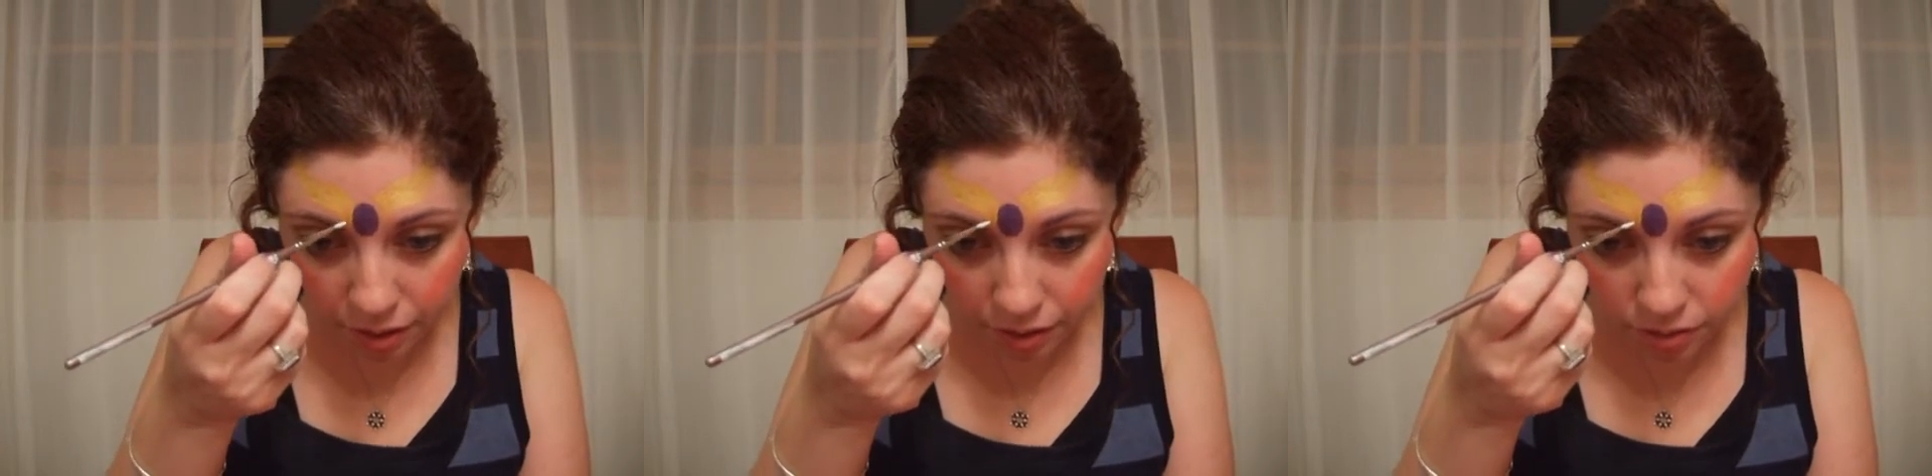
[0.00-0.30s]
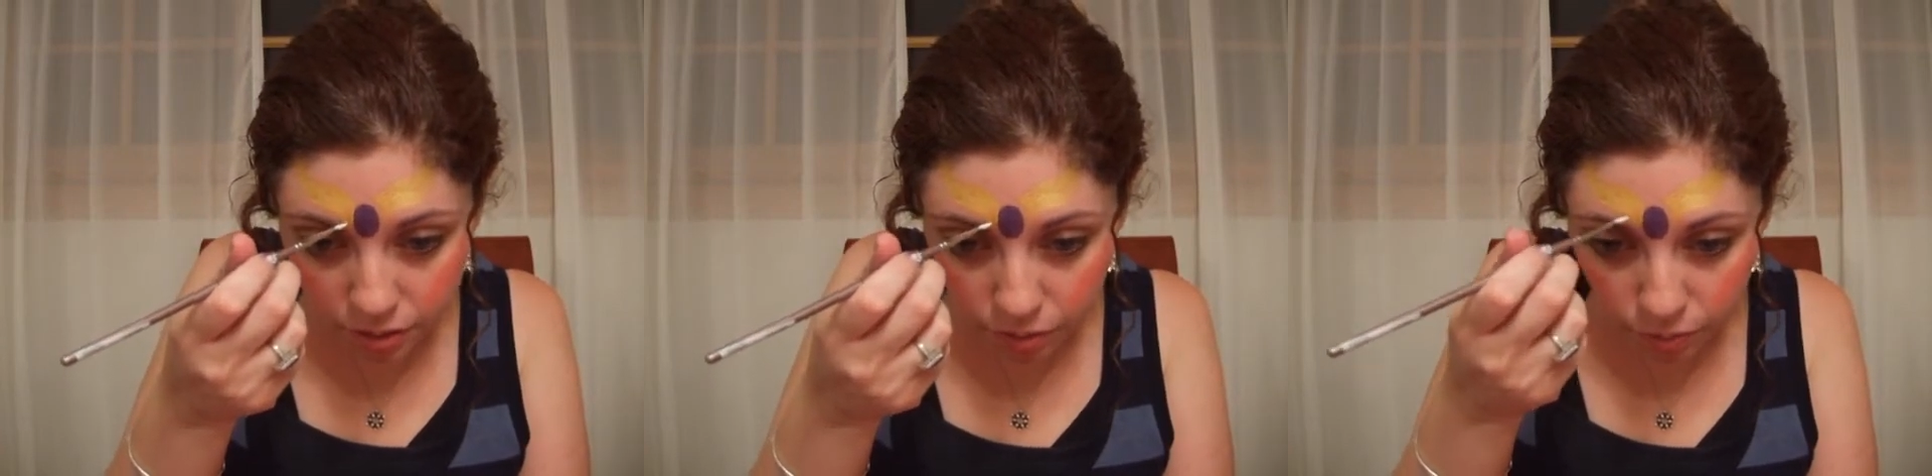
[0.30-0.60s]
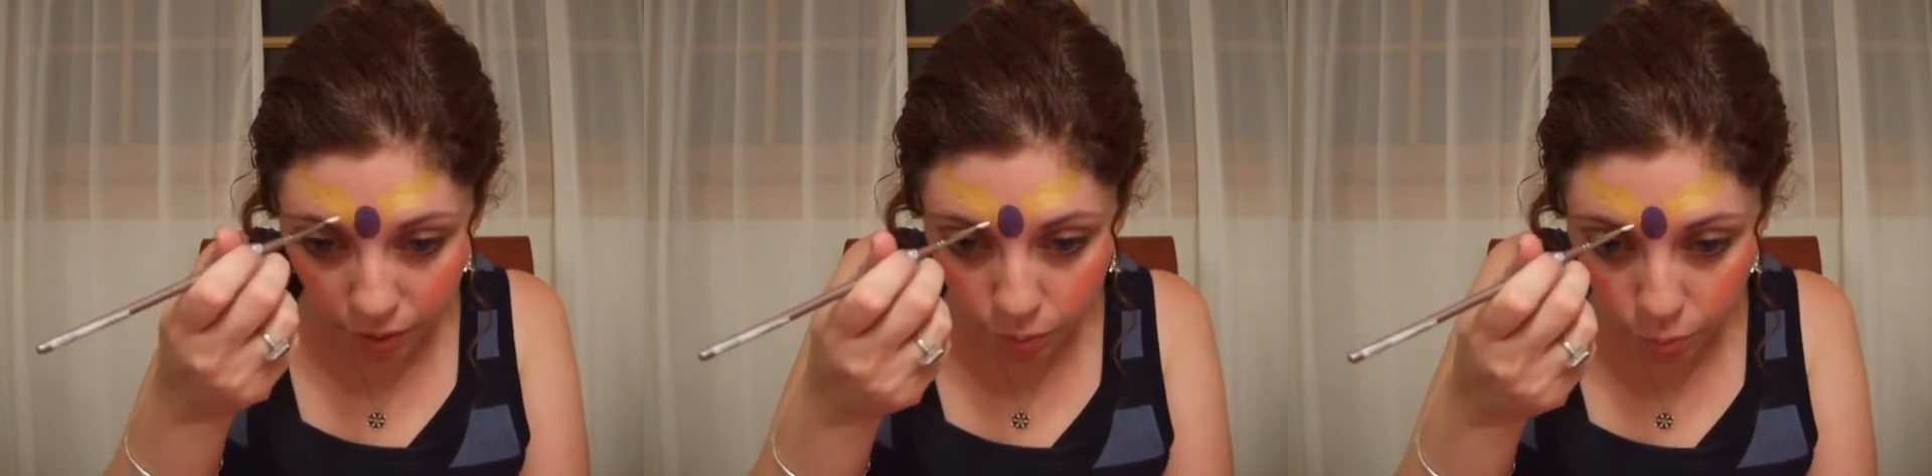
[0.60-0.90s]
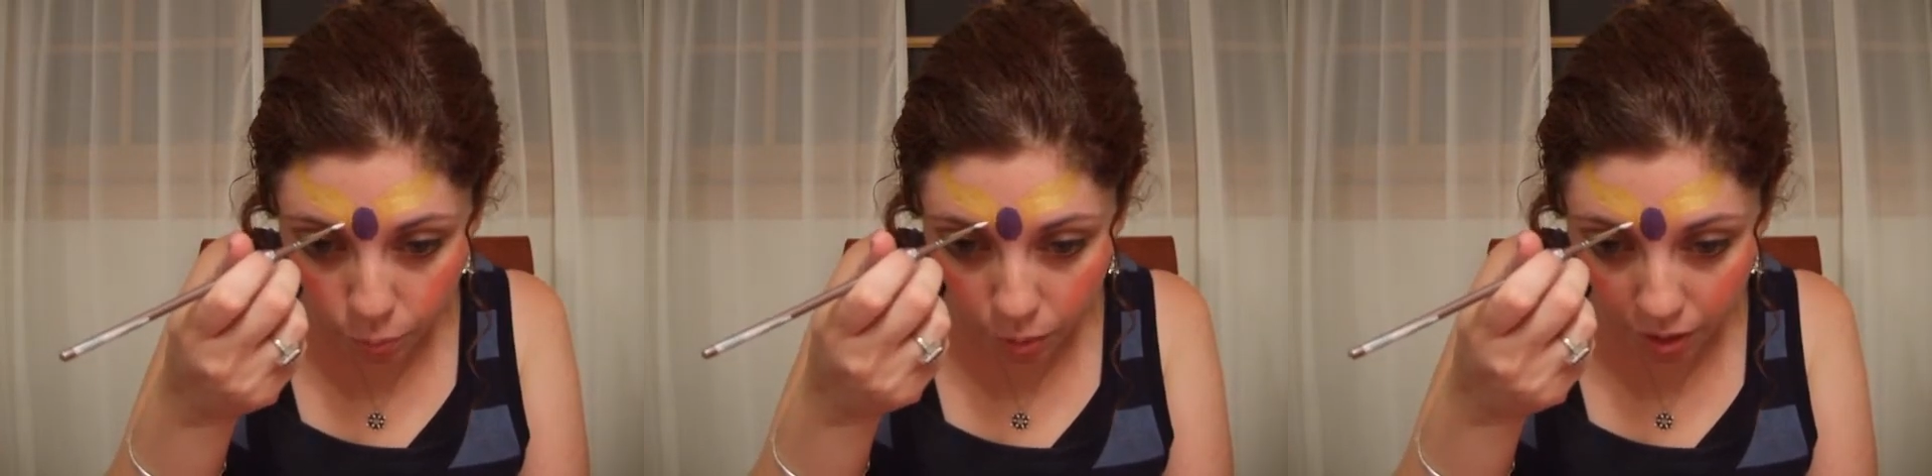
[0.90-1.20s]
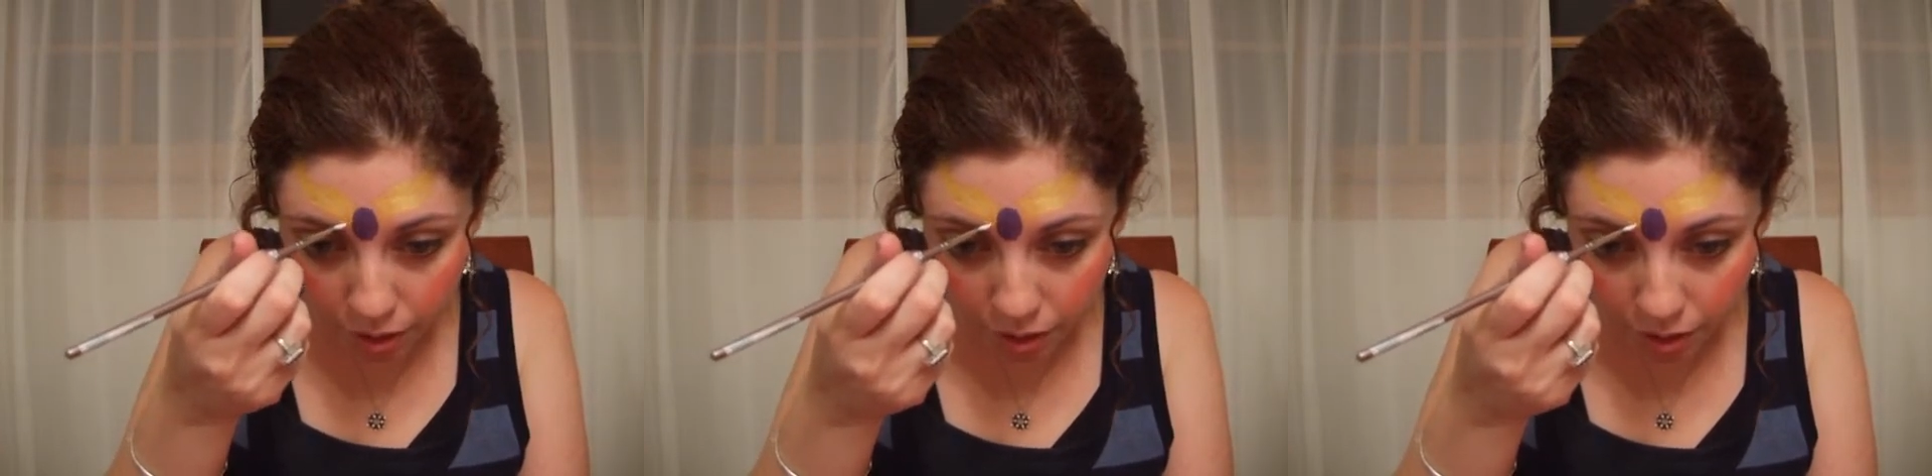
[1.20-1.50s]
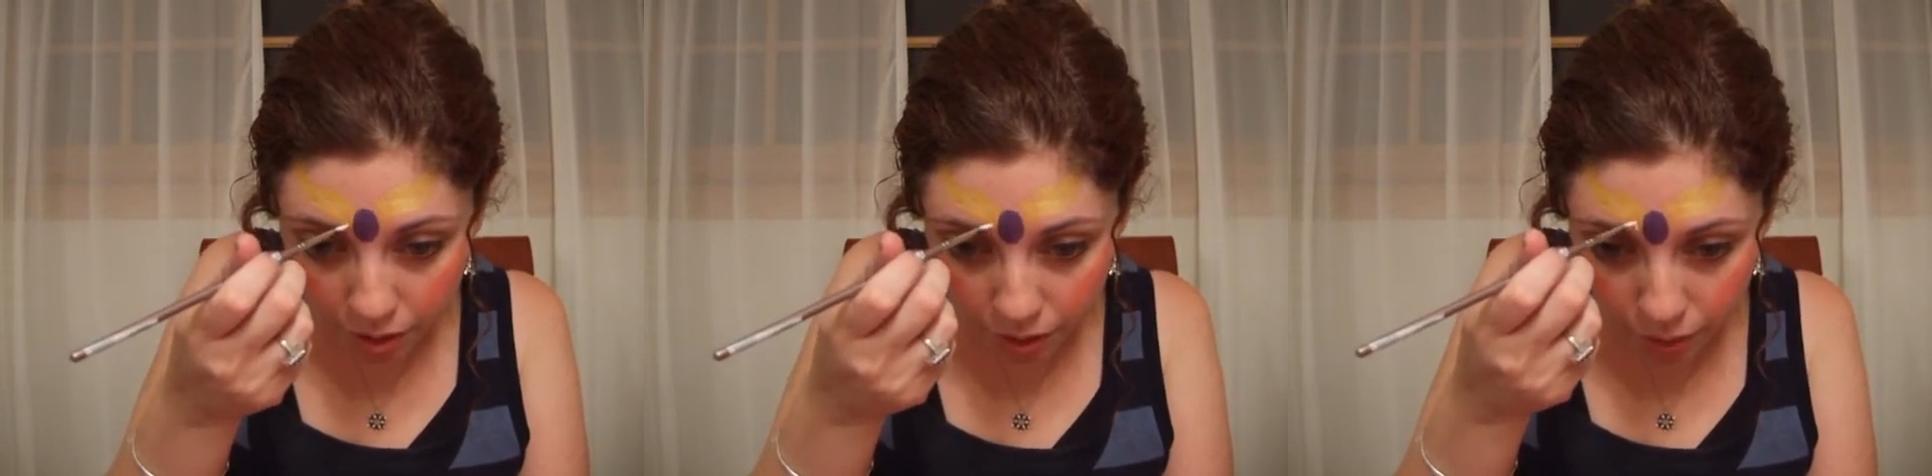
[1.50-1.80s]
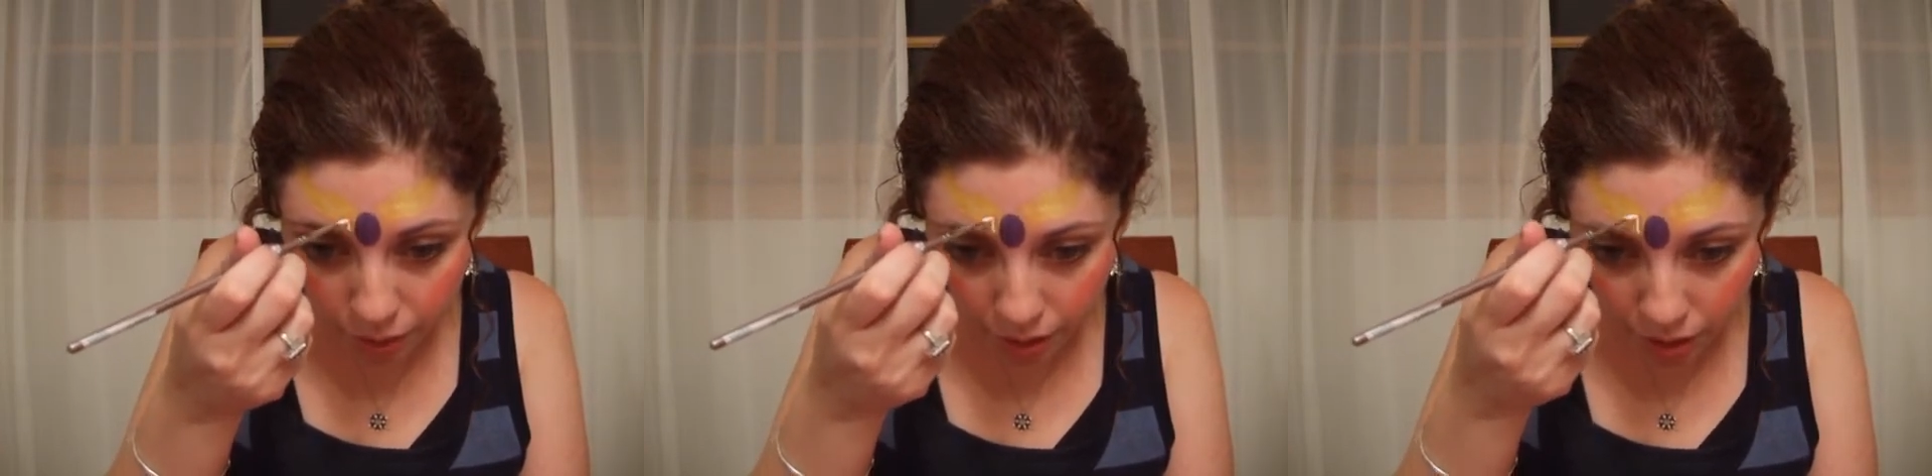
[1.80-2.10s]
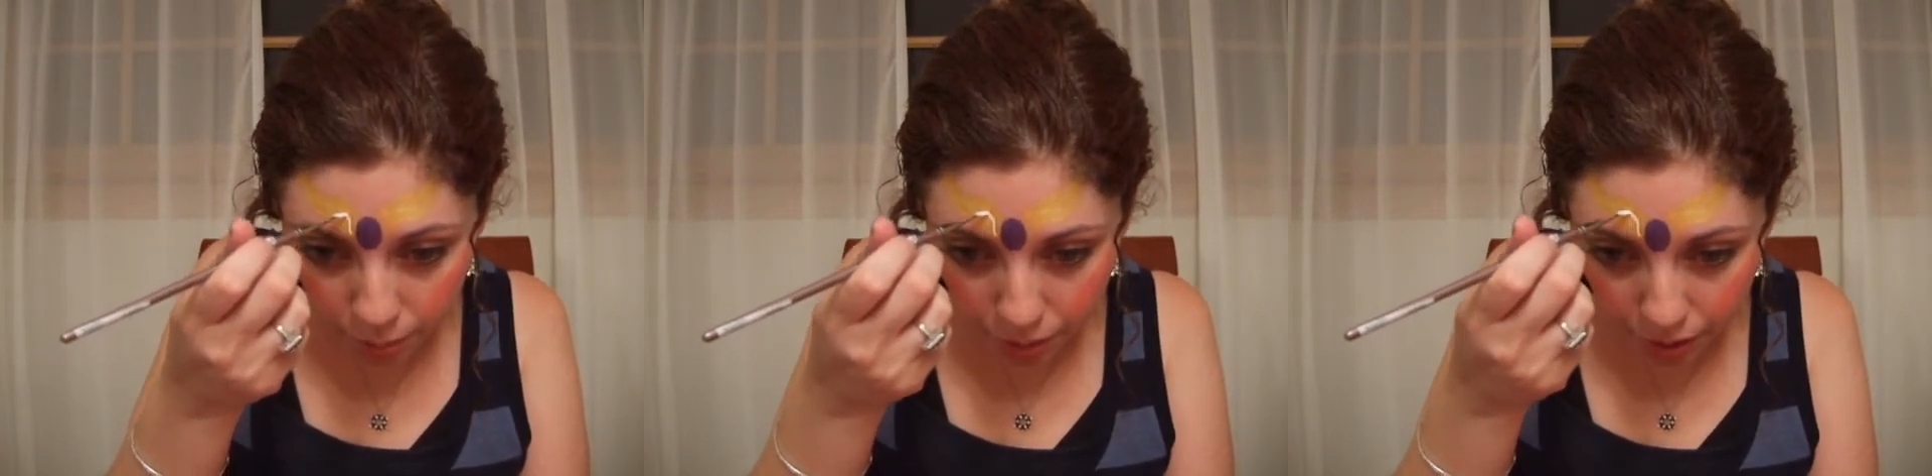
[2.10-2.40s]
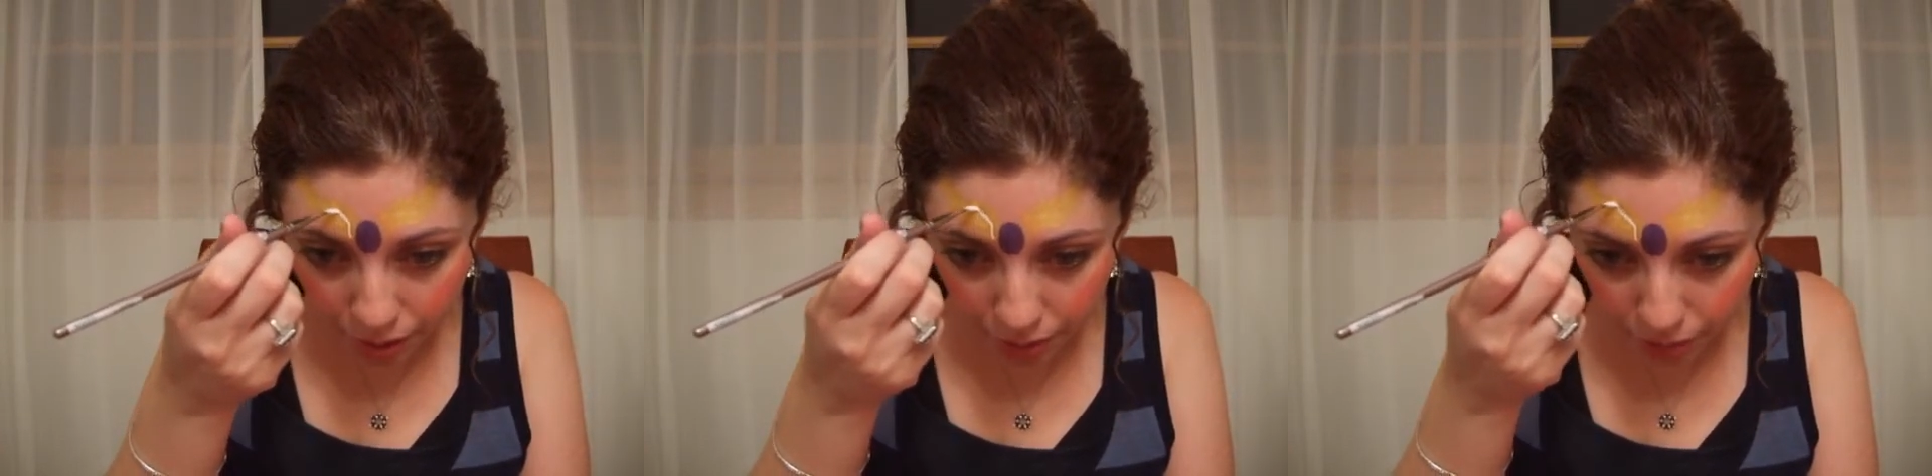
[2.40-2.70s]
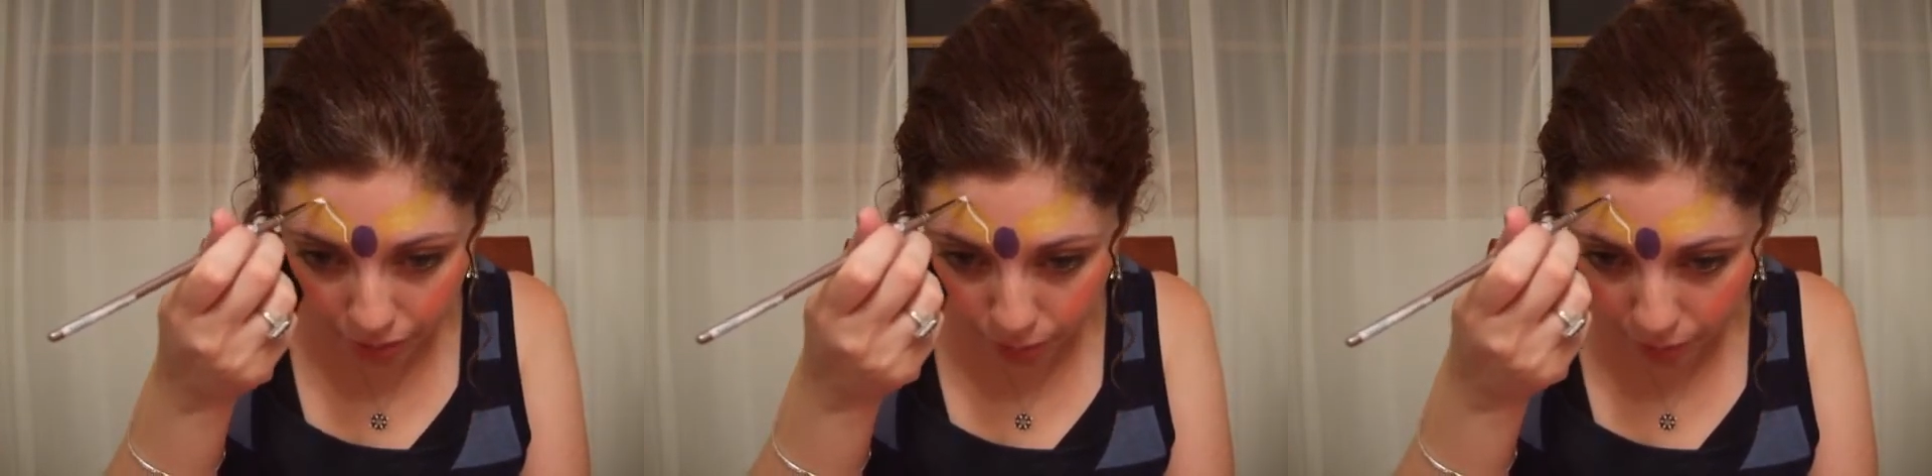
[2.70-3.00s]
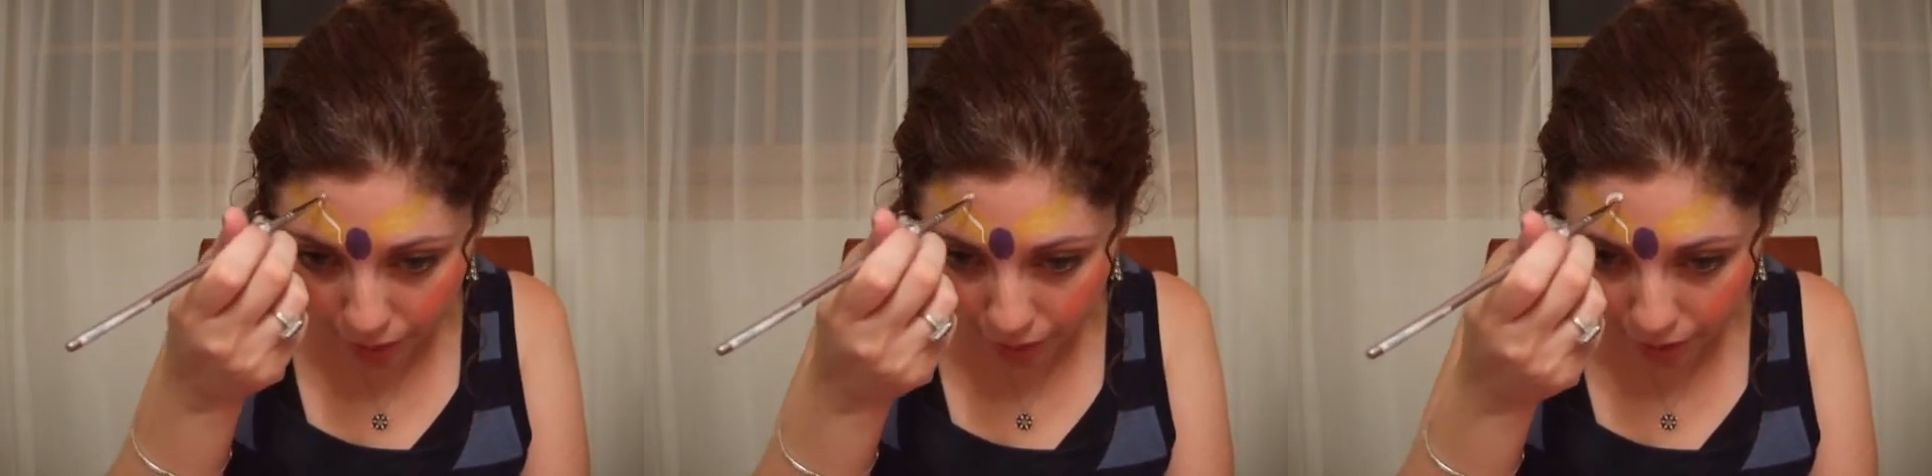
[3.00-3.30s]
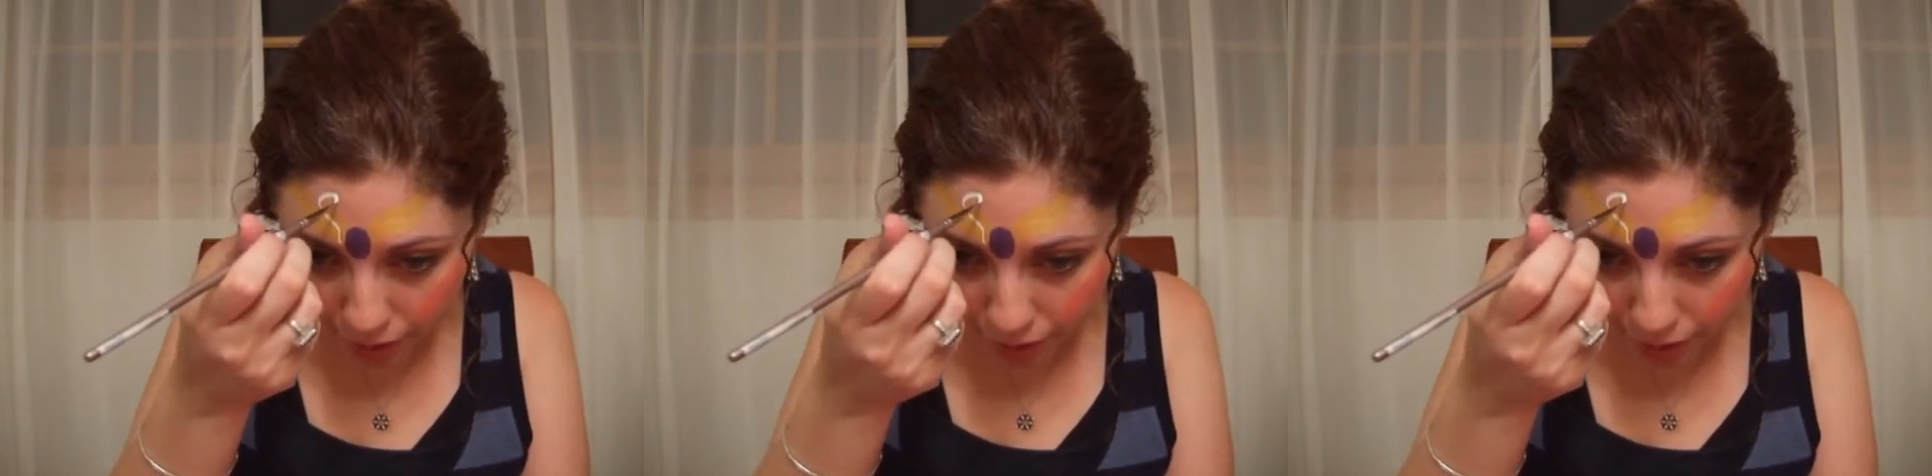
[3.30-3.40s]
So I'm going to run one going up kind of this way,